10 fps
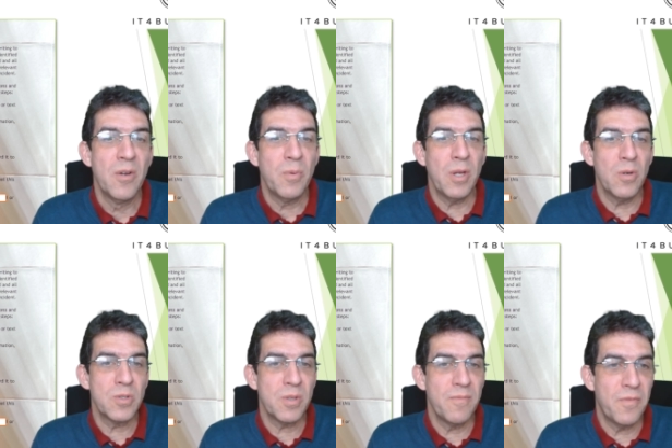We
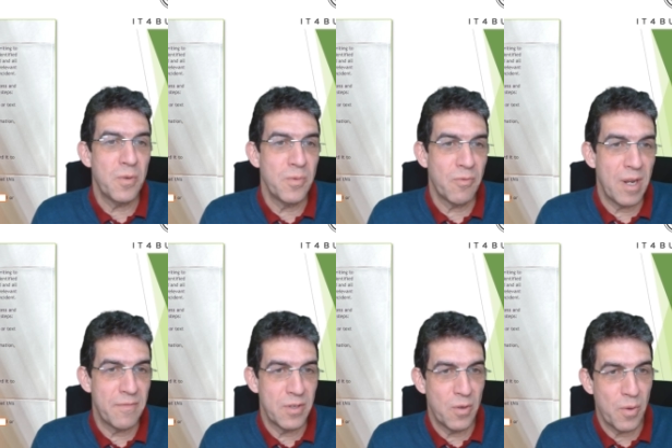also informed the
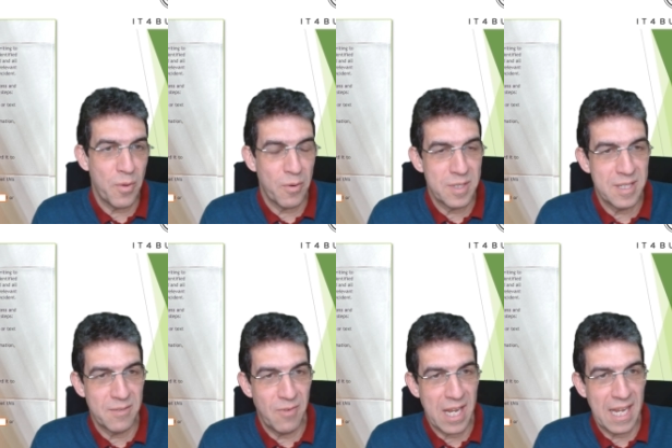relevant authorities
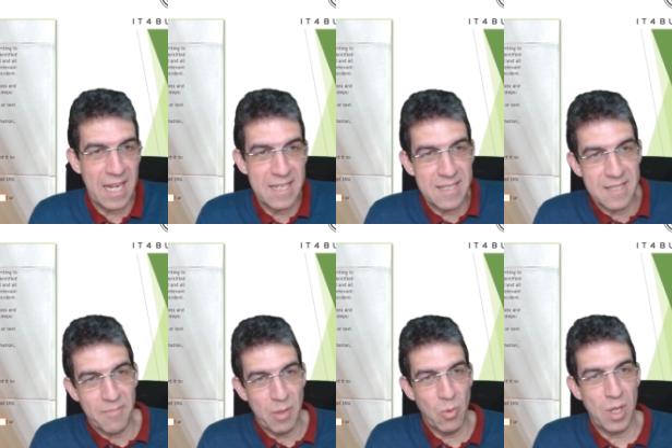and regulators.
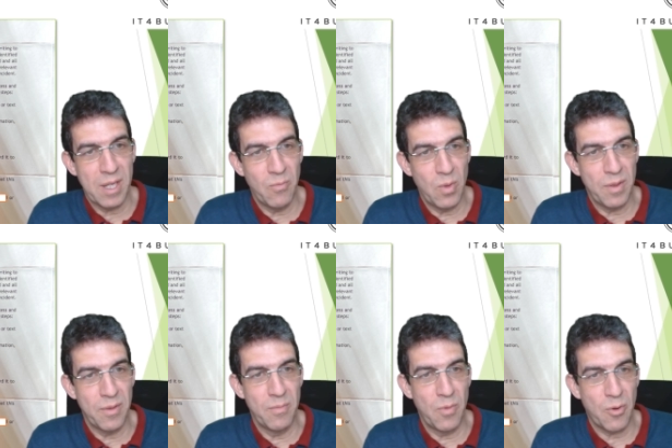I've been working with
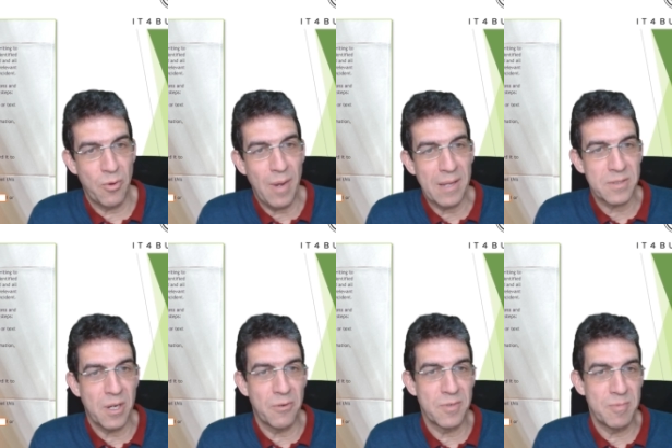them throughout
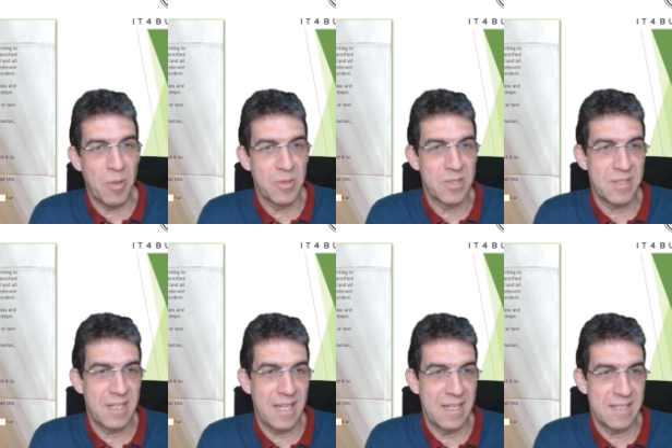our response to
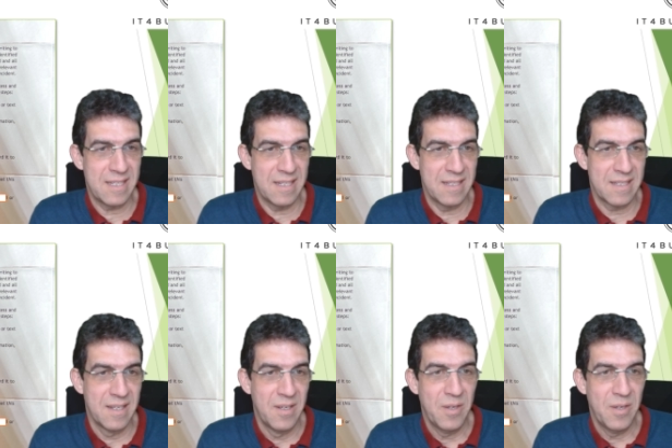the incident.